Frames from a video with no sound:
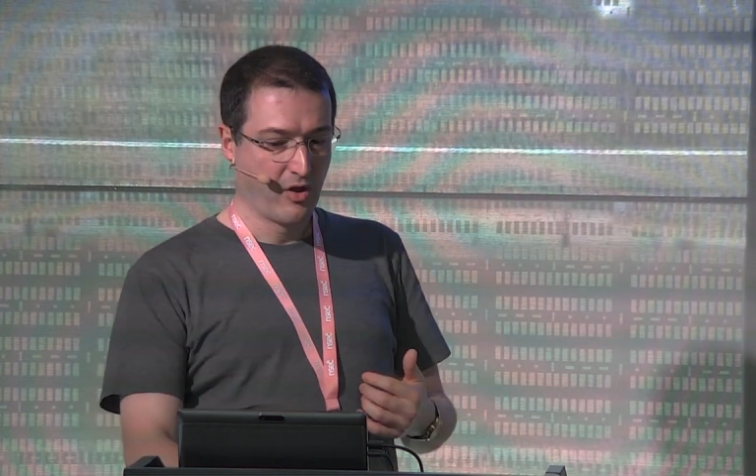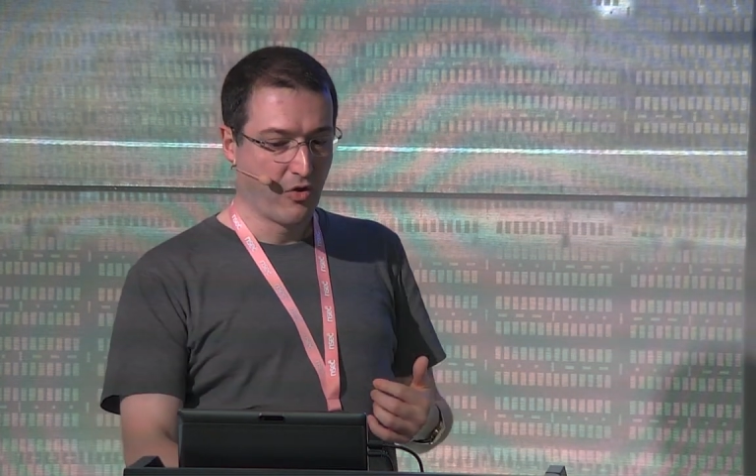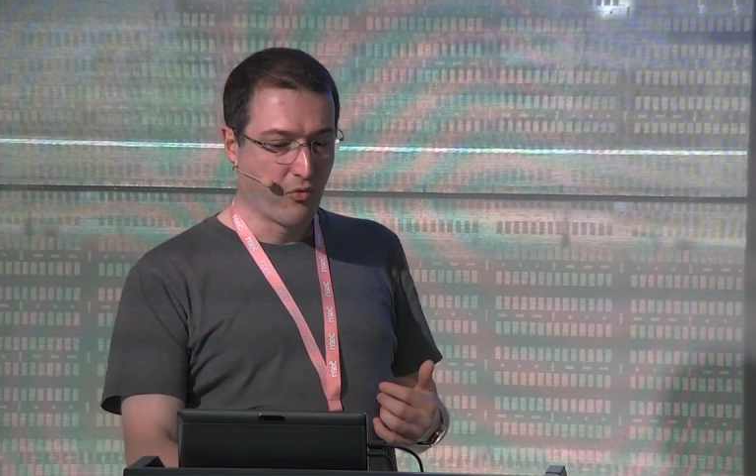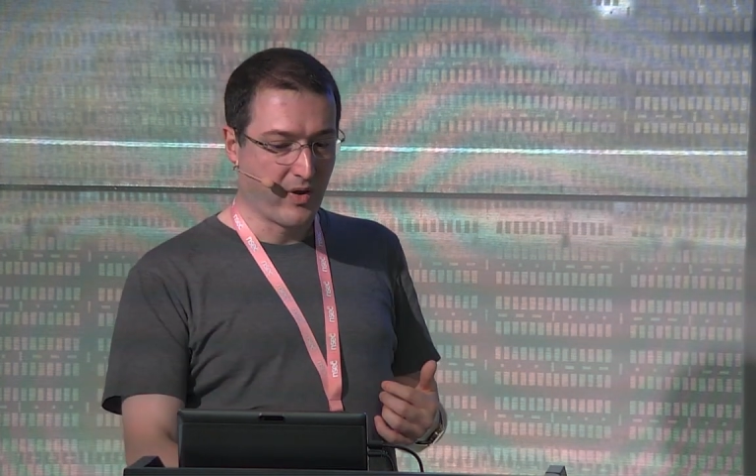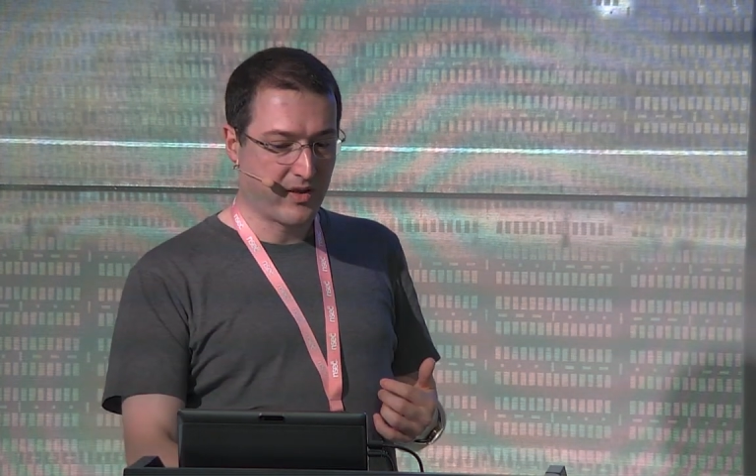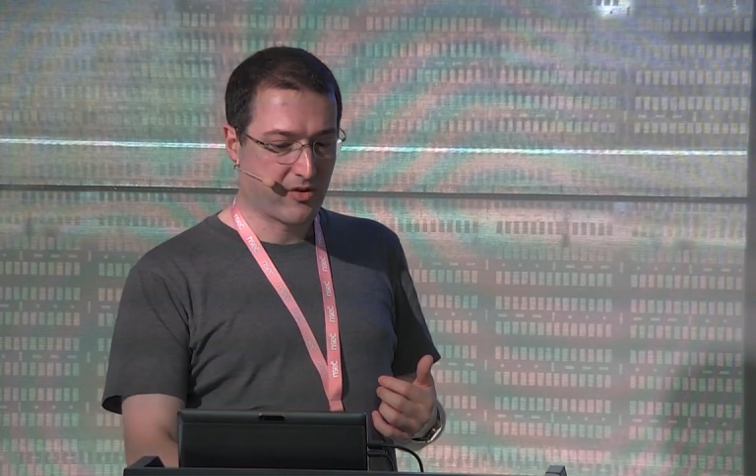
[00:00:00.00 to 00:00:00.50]

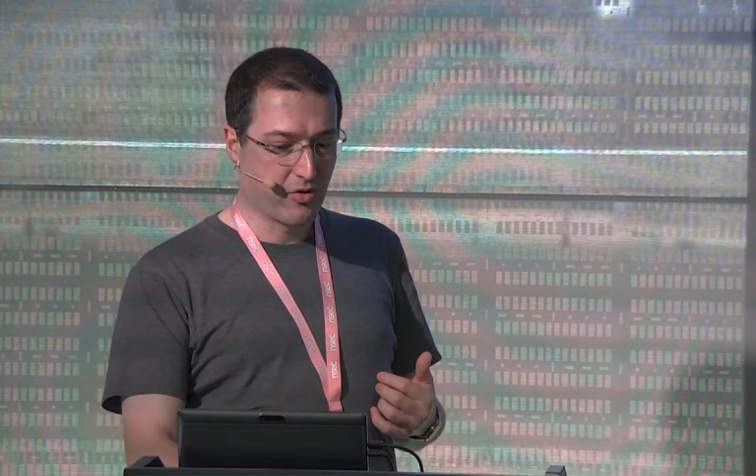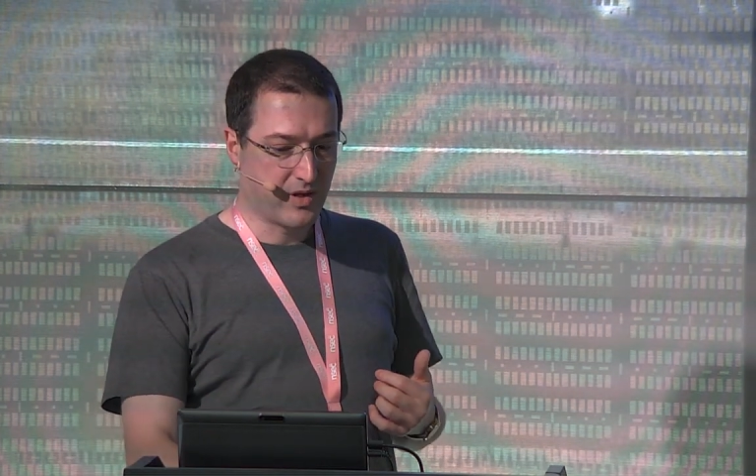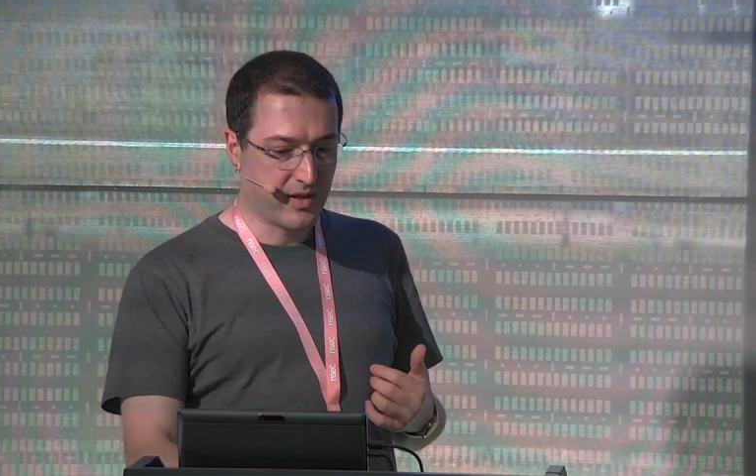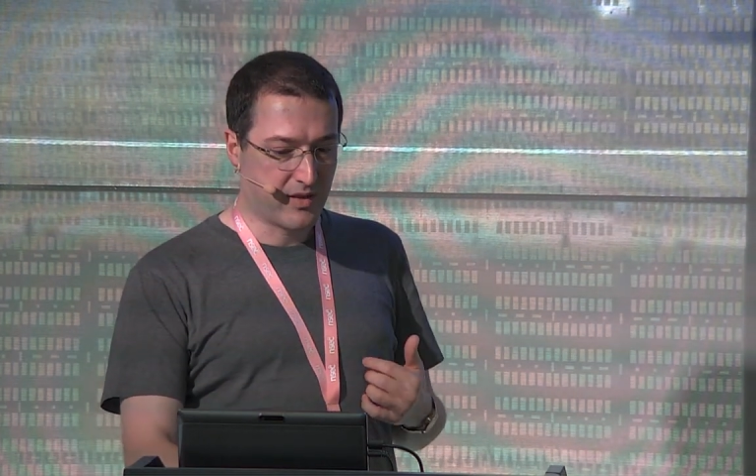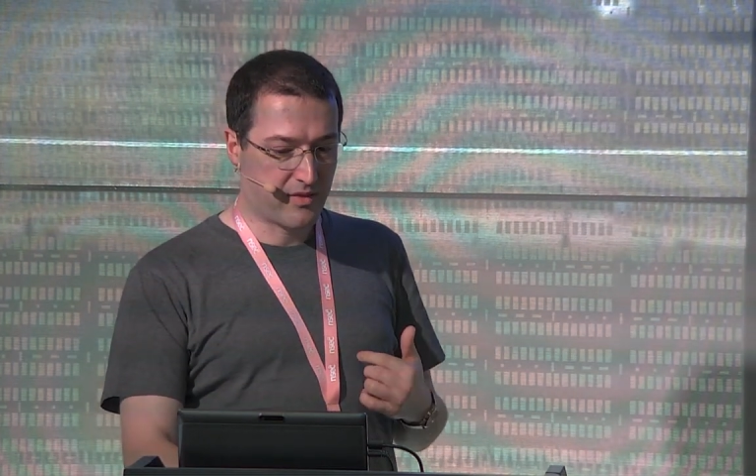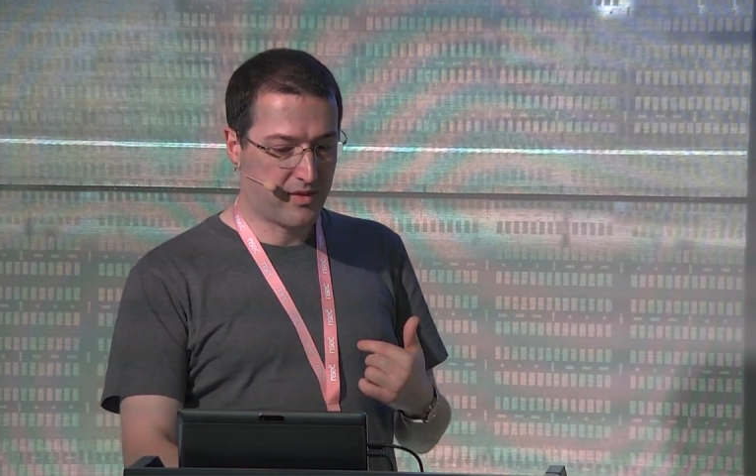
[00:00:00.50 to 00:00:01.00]
when
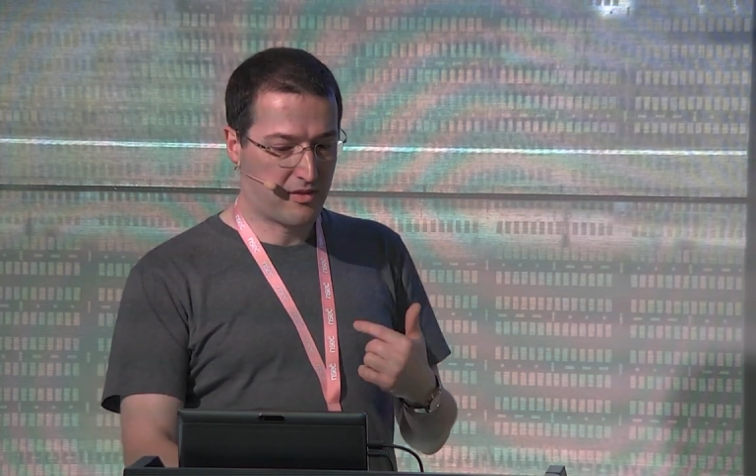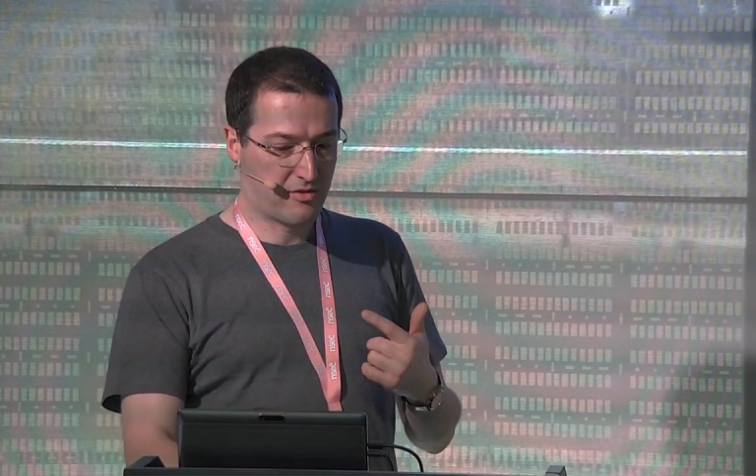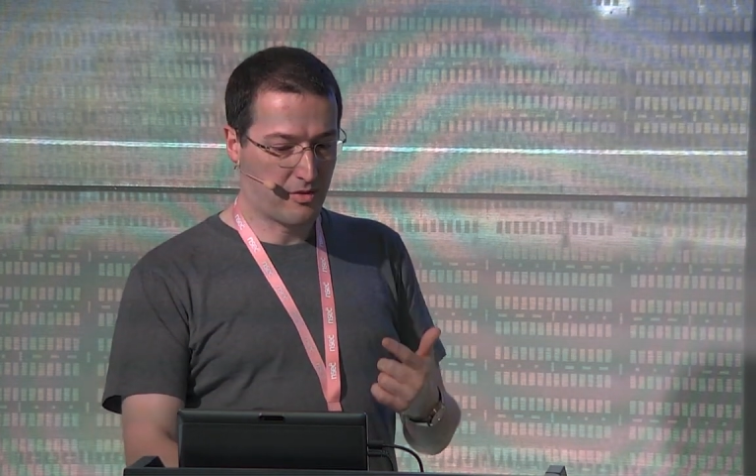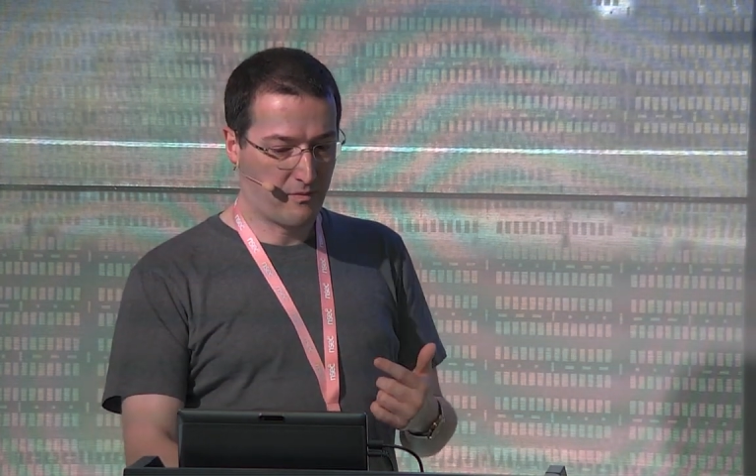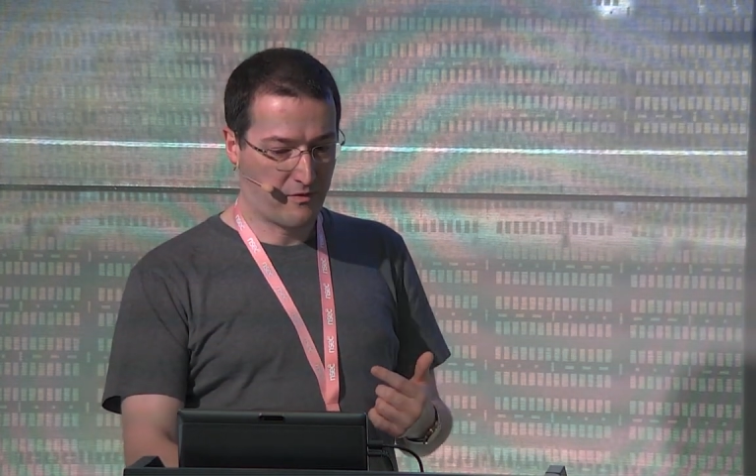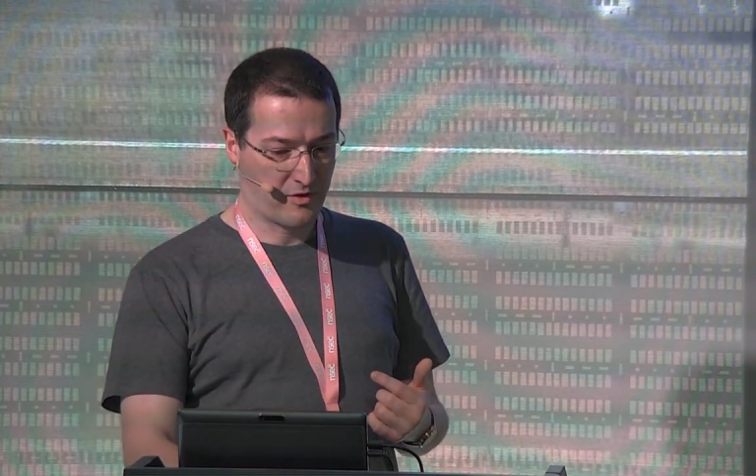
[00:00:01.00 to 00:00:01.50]
calling these
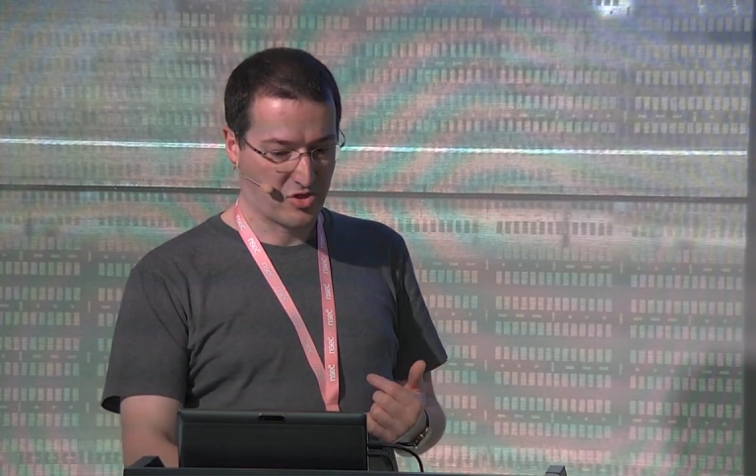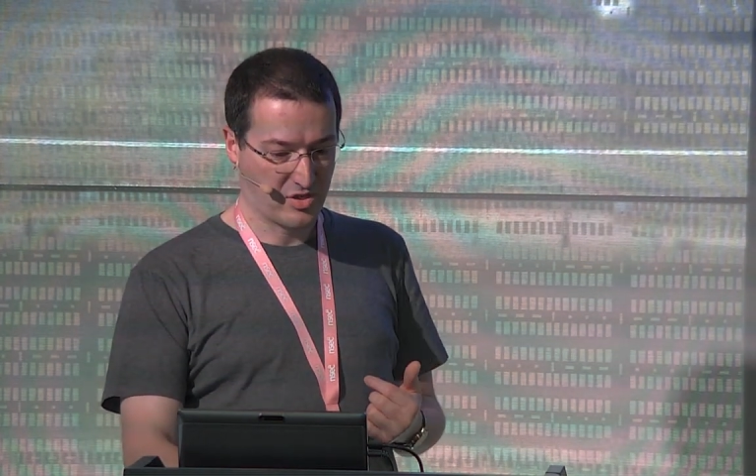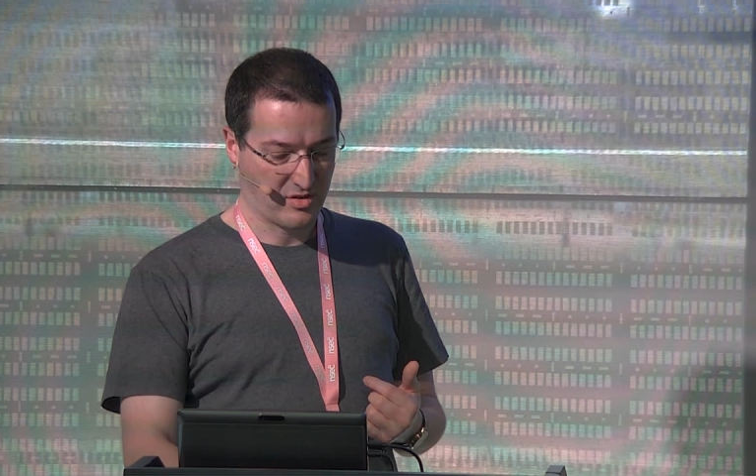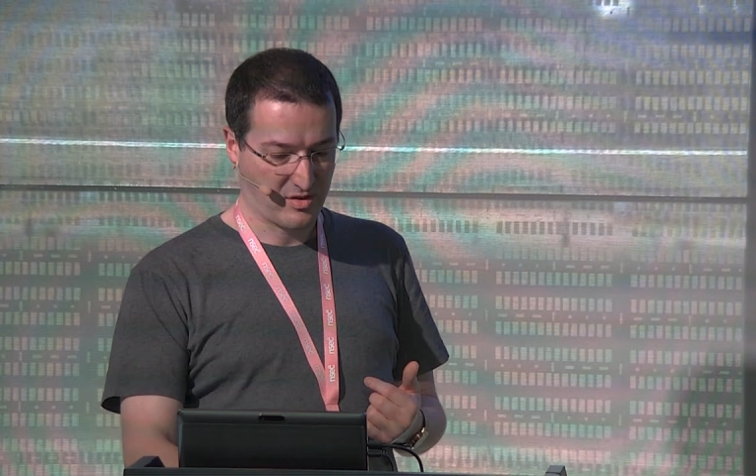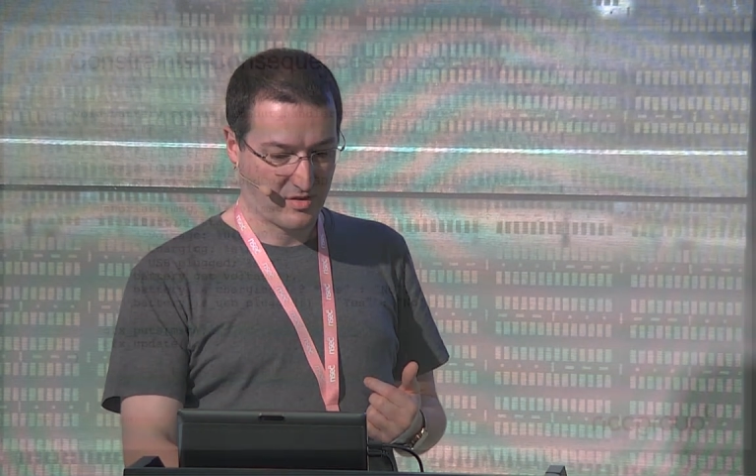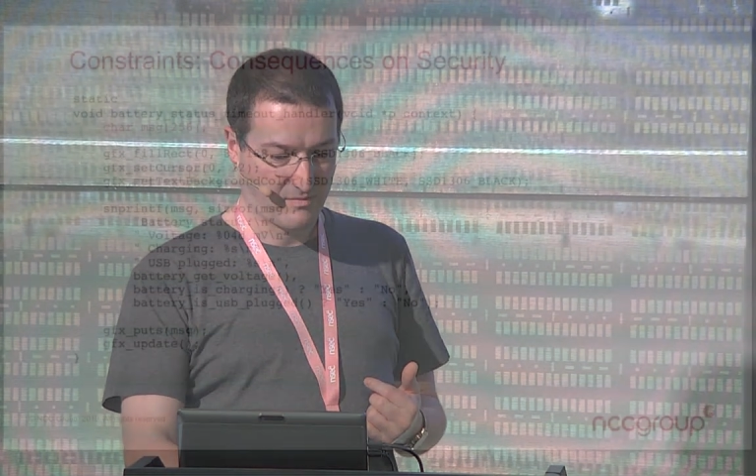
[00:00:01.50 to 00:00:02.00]

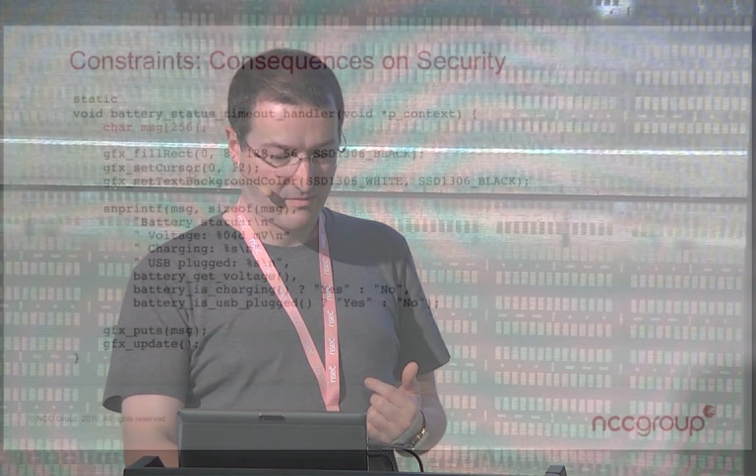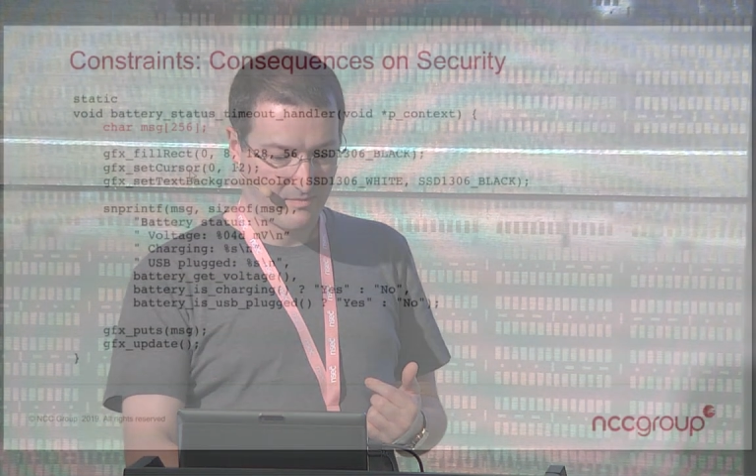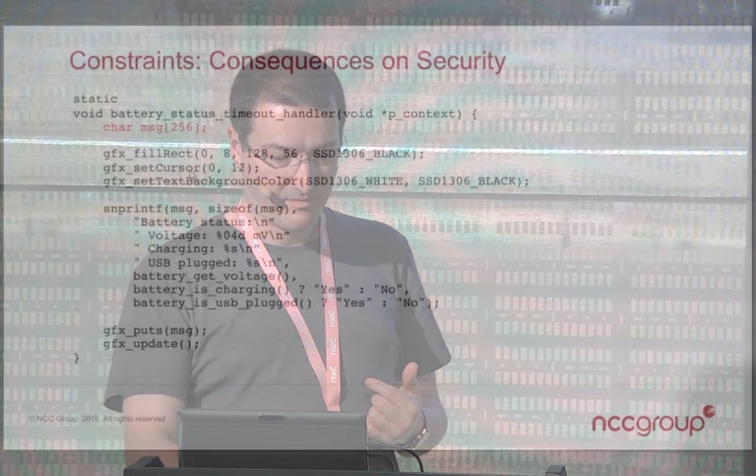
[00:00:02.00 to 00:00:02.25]
subfunctions.